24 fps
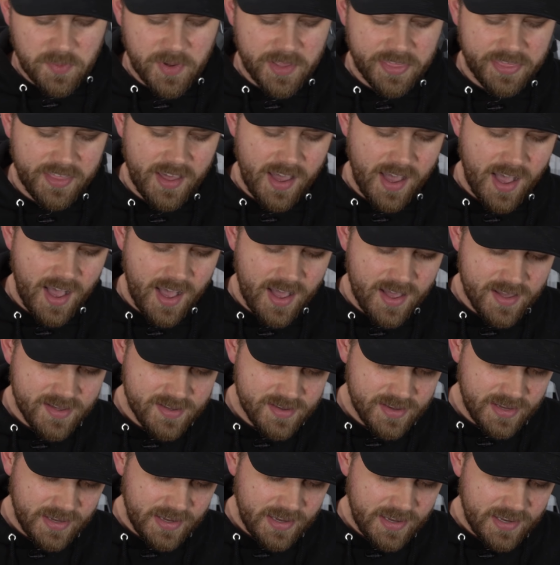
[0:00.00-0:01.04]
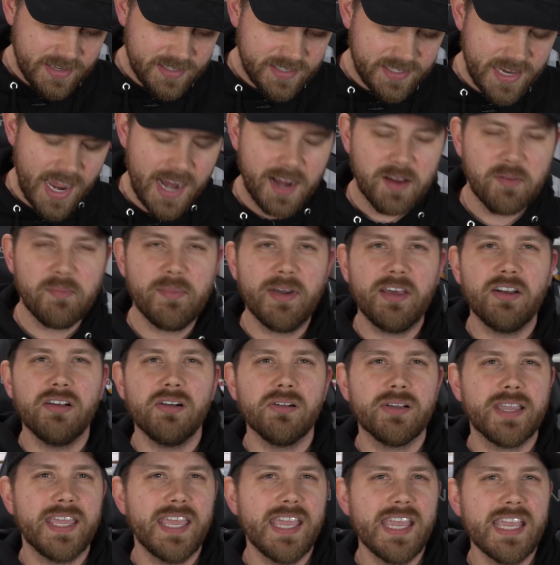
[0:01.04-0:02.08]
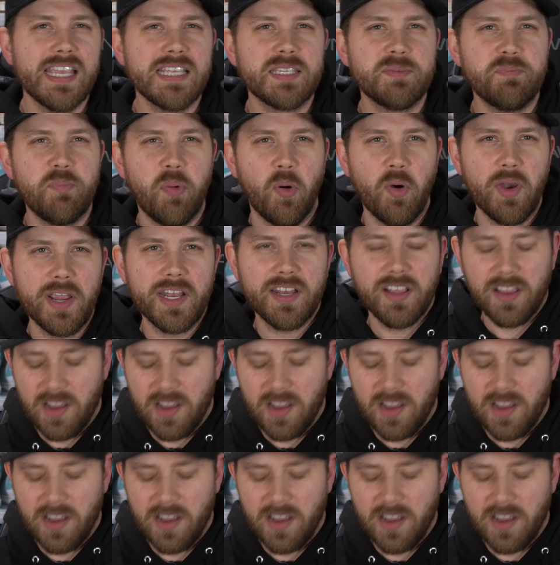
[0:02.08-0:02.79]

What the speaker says: with Sacramento Kings point